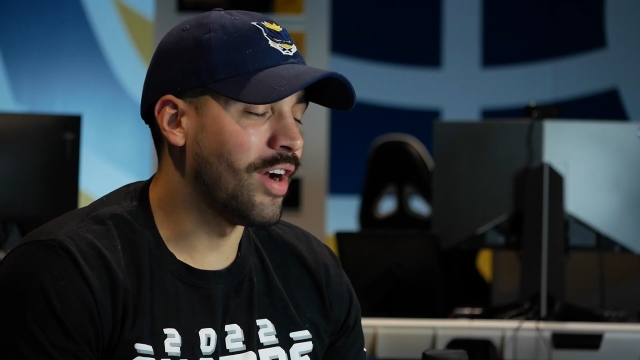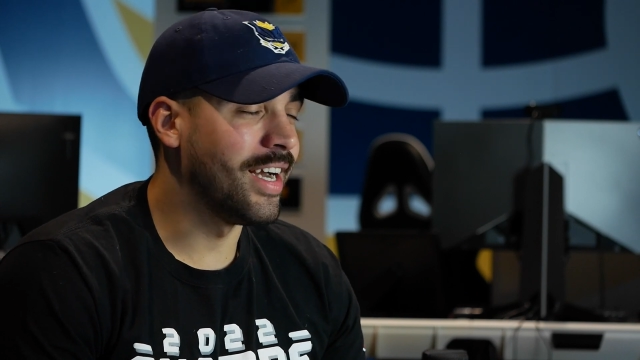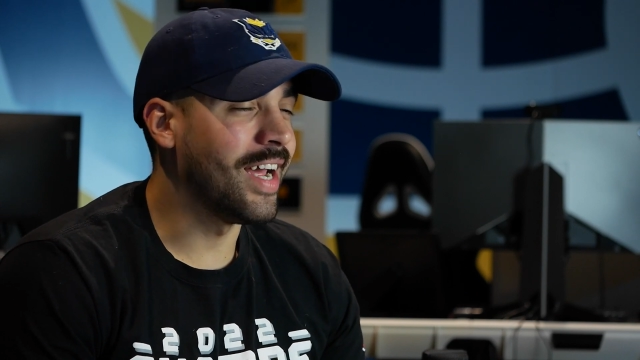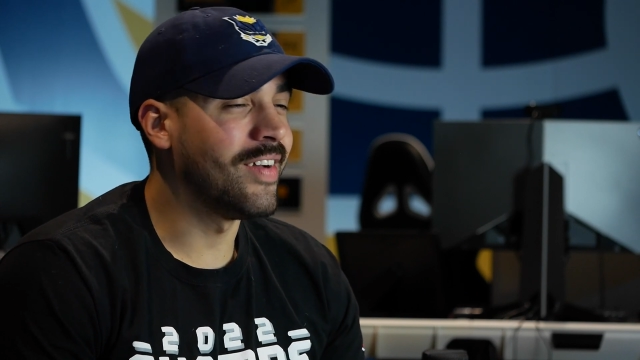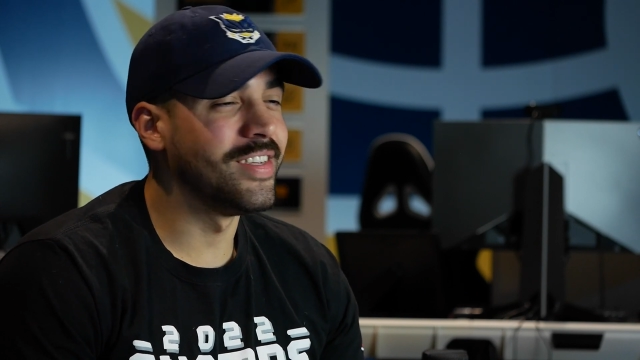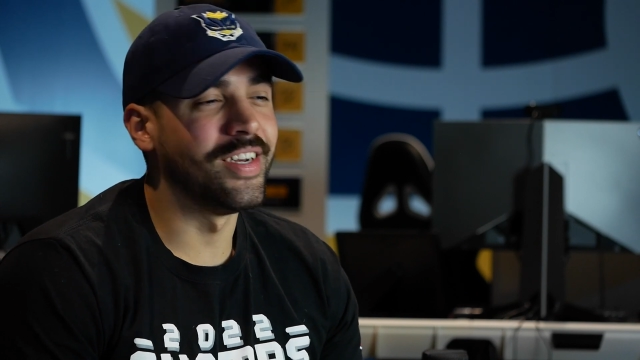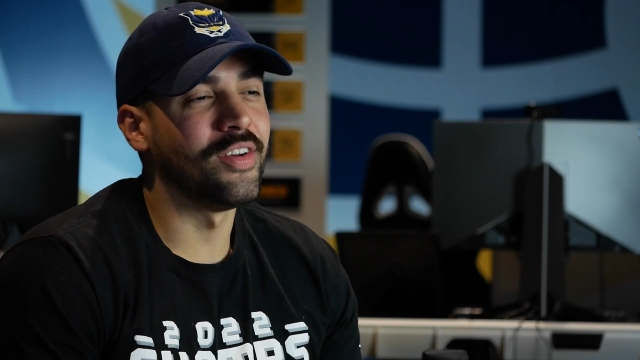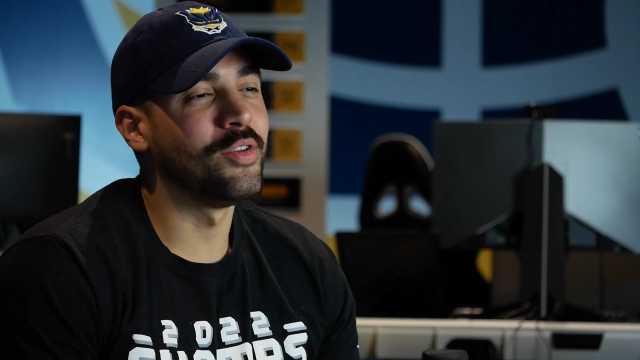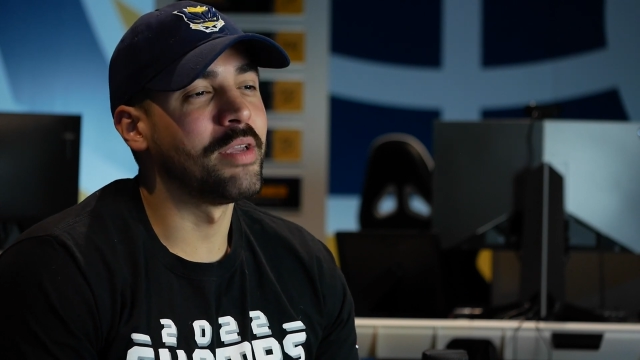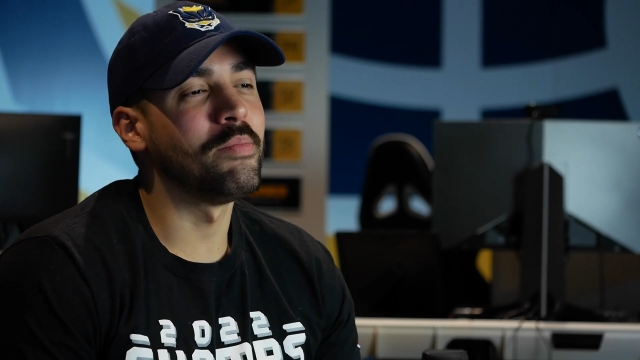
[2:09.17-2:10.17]
Right now,
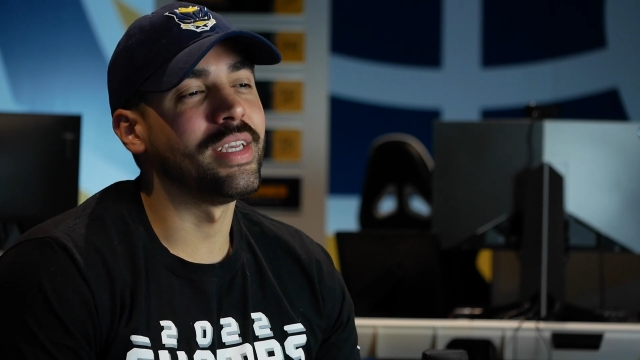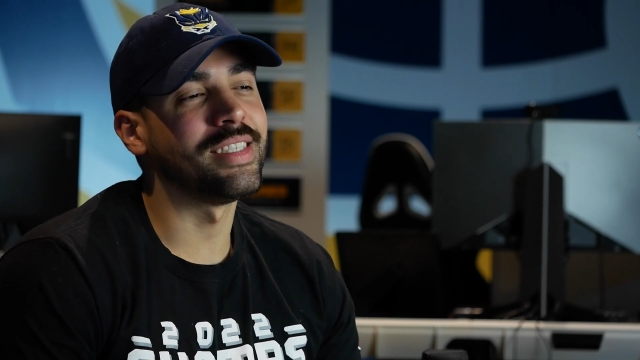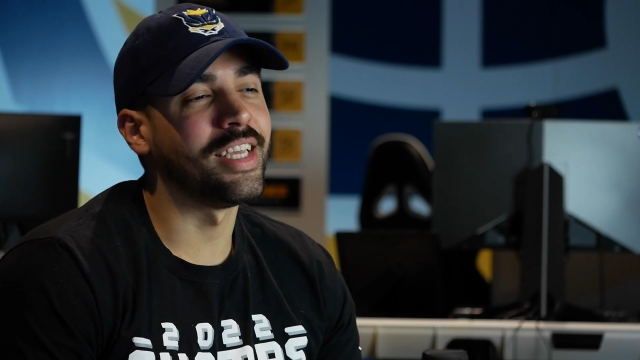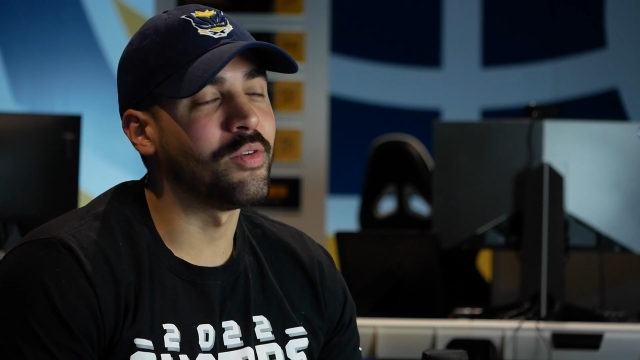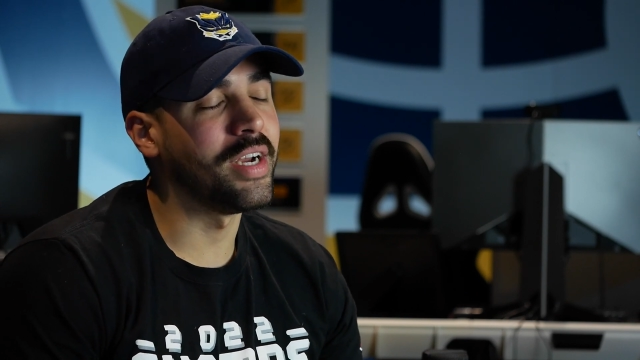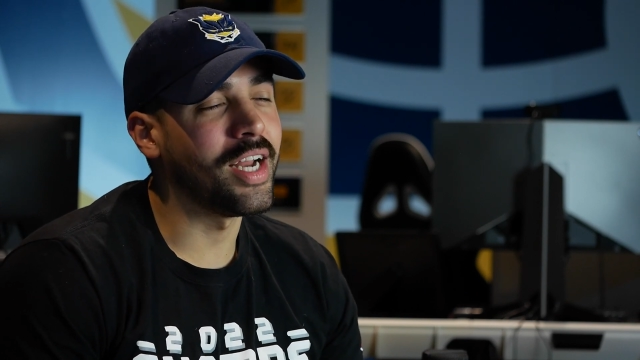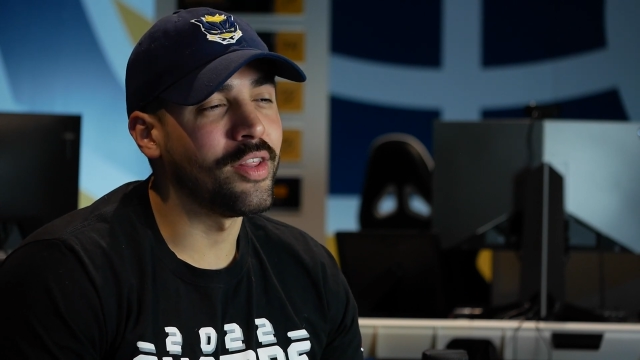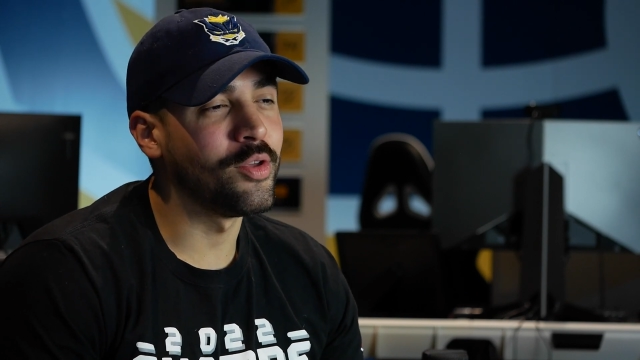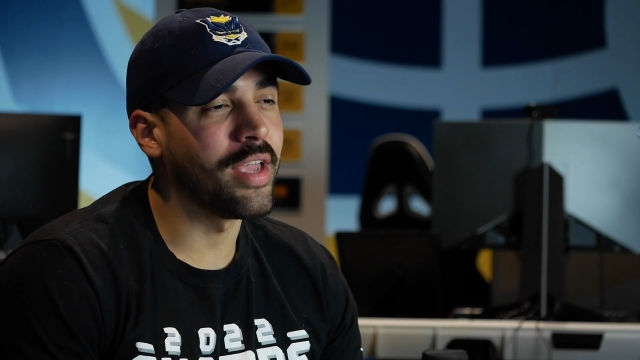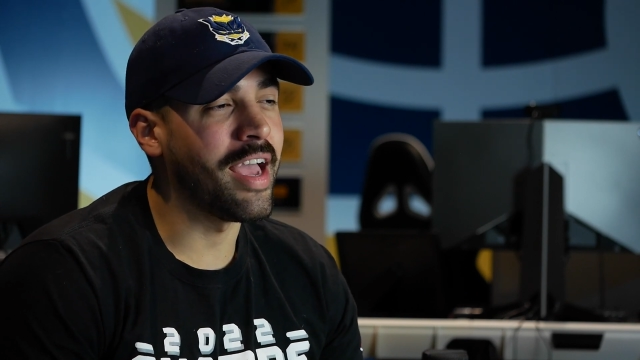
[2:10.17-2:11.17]
you can be a center right now.
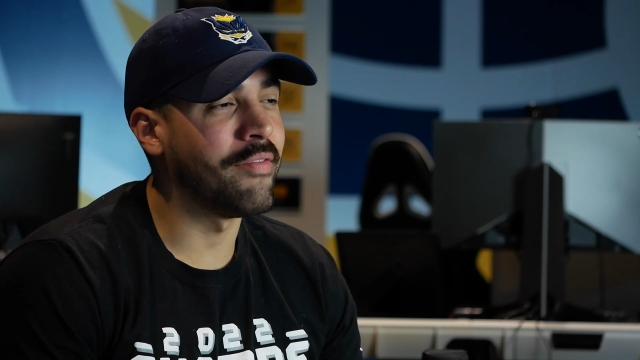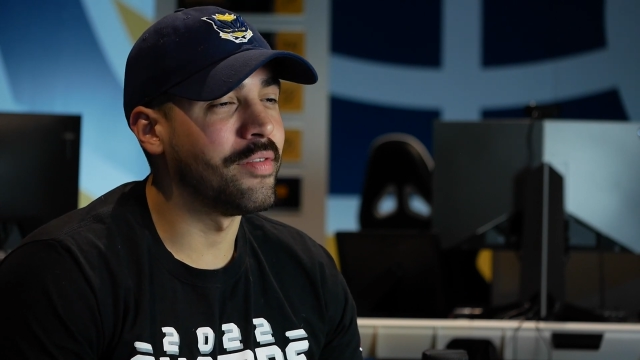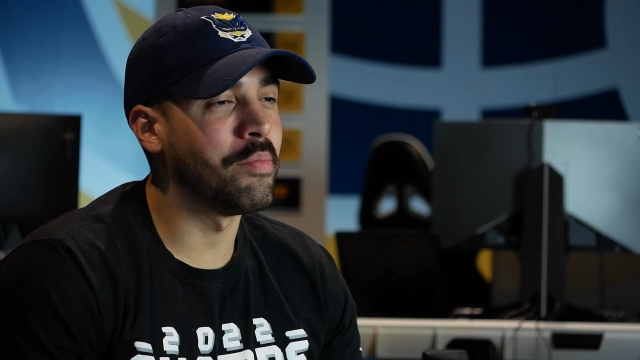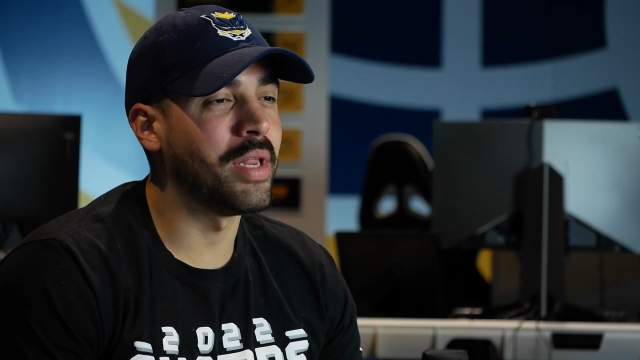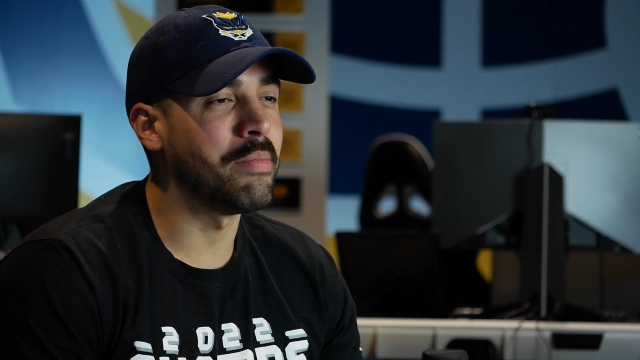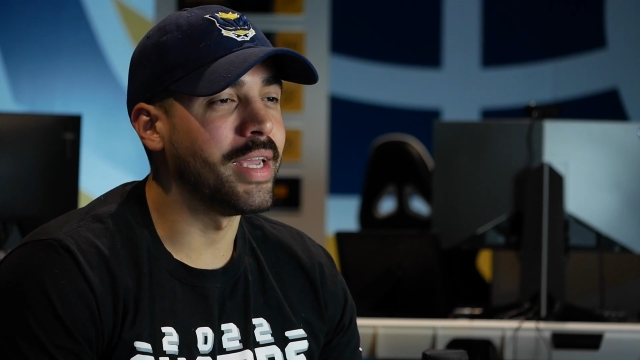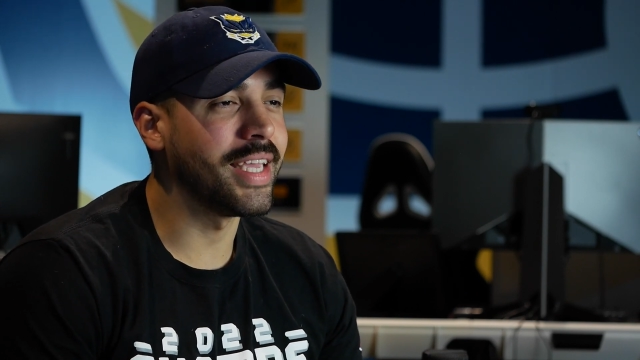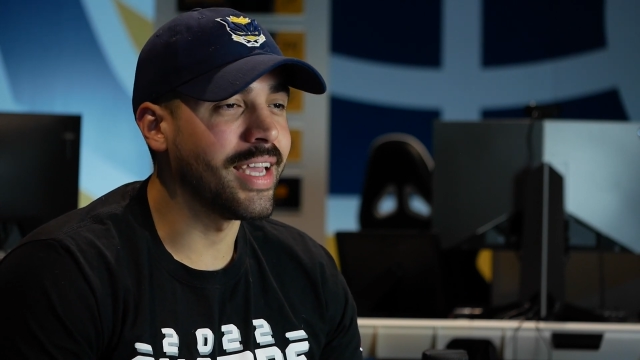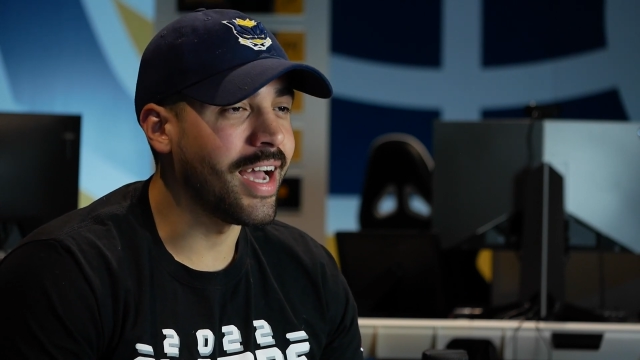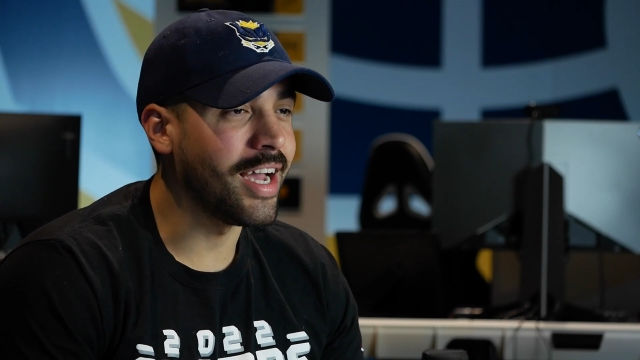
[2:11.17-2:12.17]
You can have the
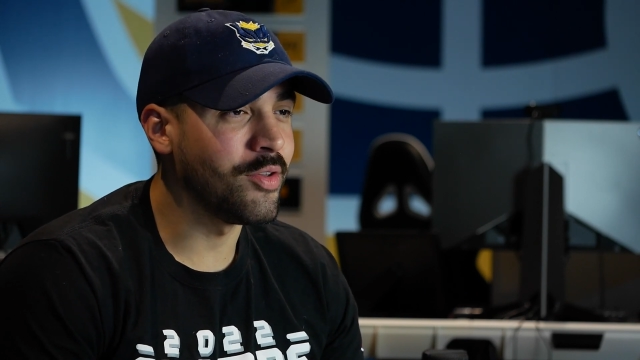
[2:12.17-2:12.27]
playmaking high.